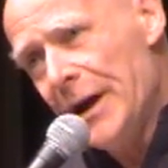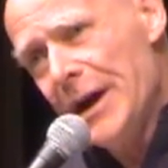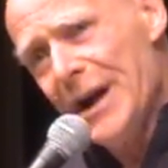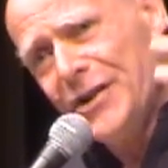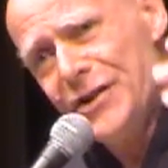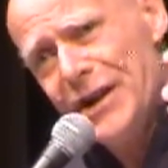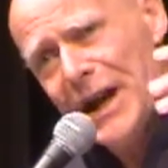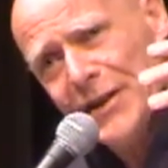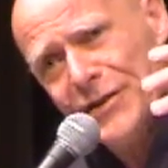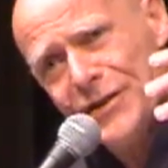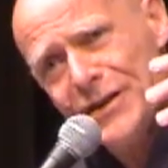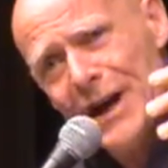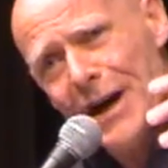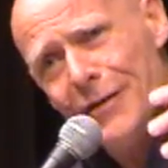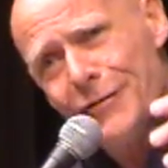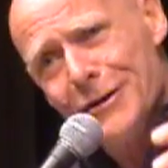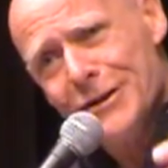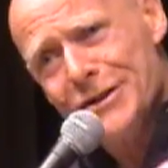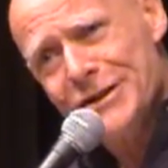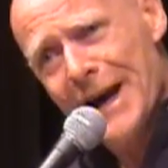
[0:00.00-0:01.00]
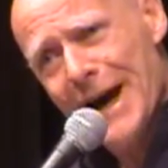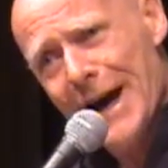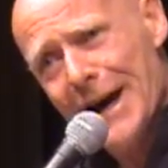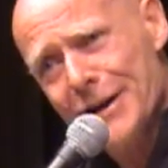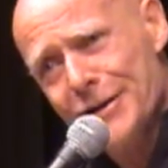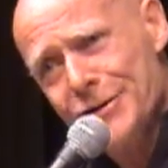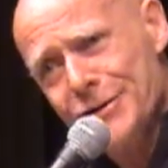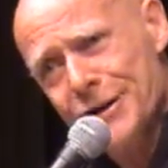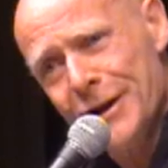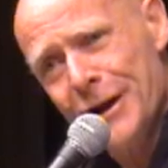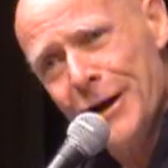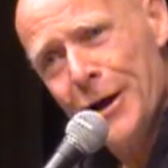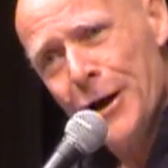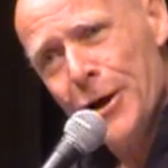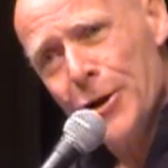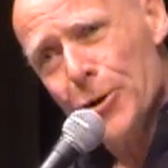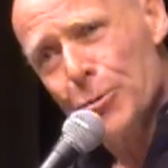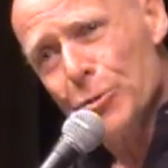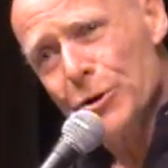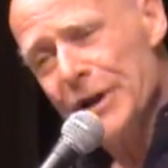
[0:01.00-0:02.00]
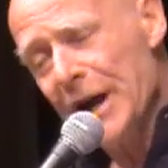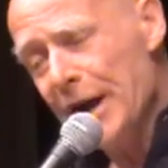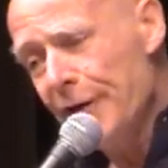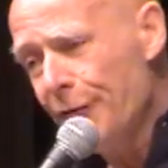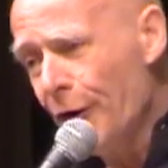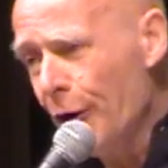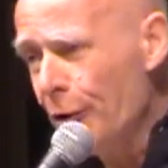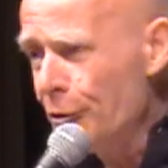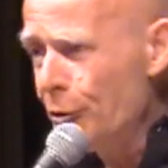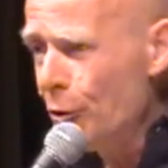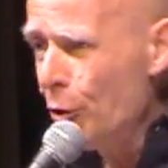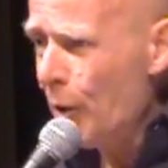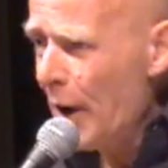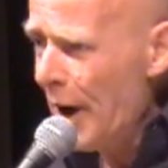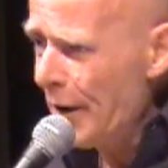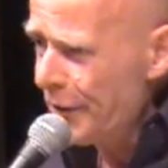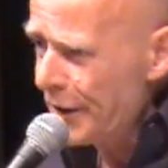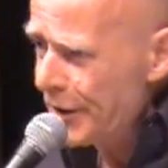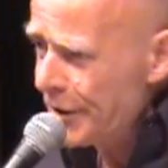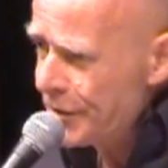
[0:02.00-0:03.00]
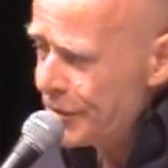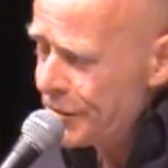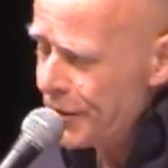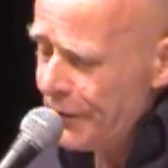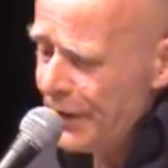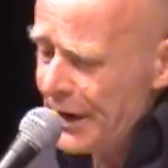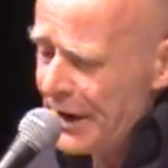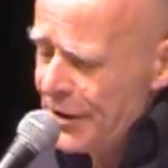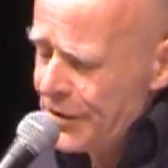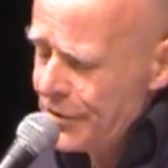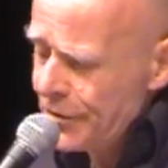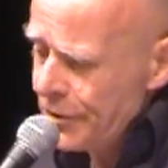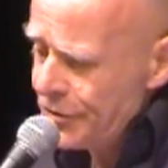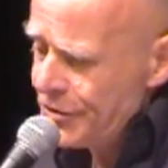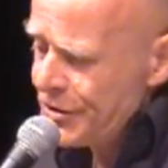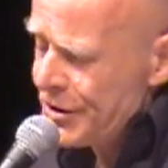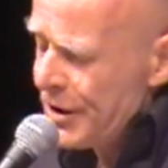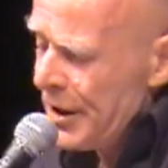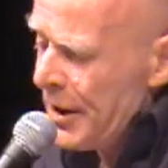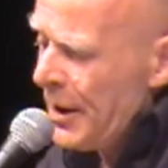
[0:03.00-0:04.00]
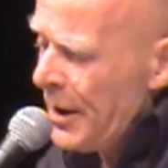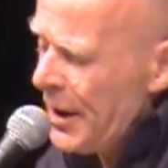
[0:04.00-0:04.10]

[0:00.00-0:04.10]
And yet Saville says that he found no evidence of any such